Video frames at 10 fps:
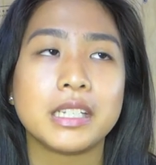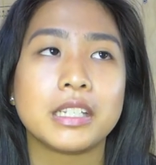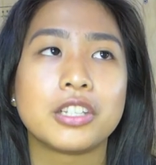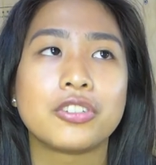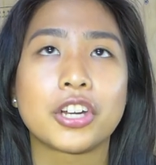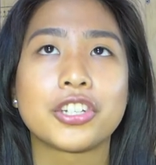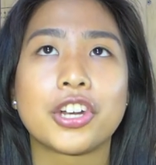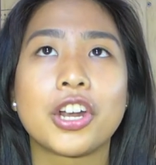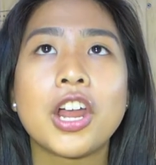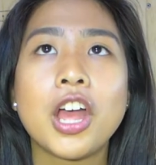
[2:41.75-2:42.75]
The
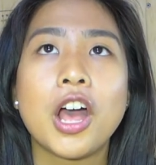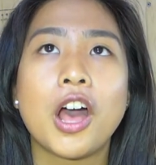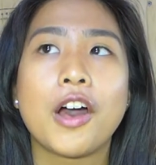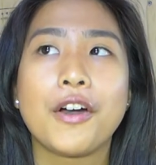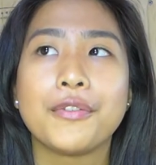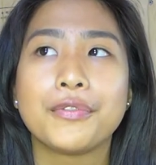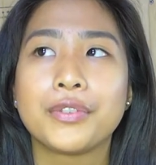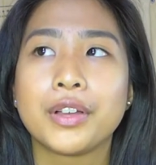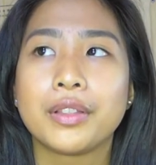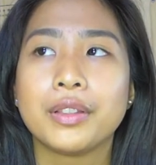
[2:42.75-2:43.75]
structure of
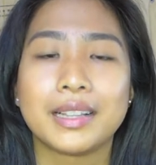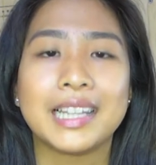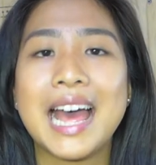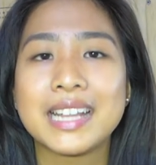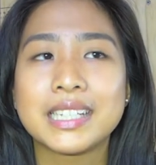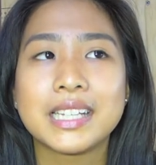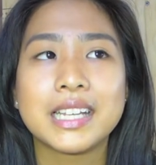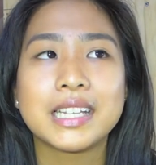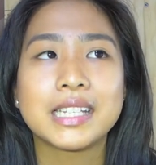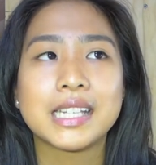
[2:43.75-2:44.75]
the
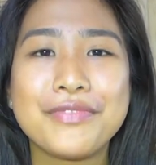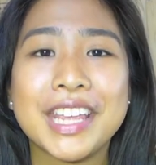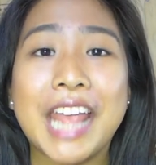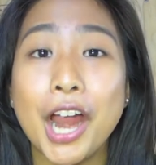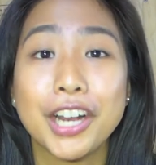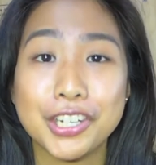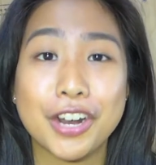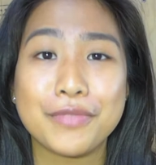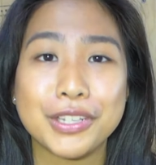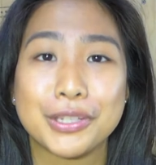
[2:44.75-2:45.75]
classes, the character
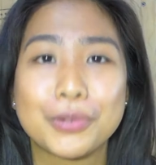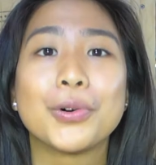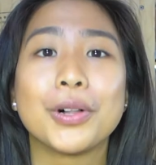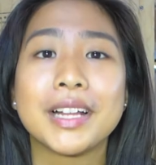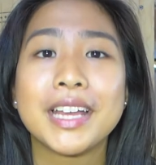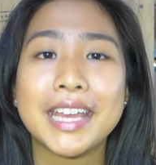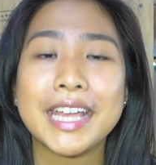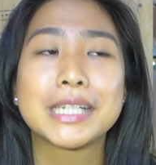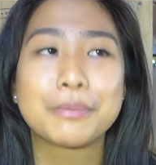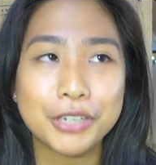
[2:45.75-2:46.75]
of the school,
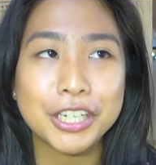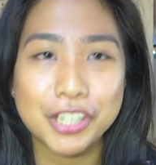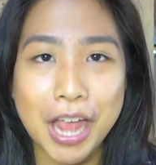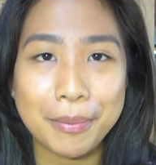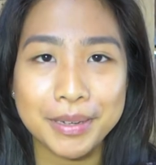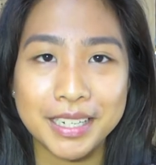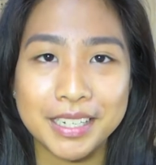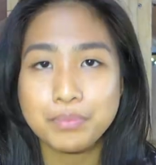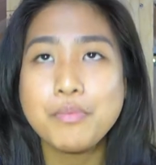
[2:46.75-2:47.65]
it's pretty Japanese.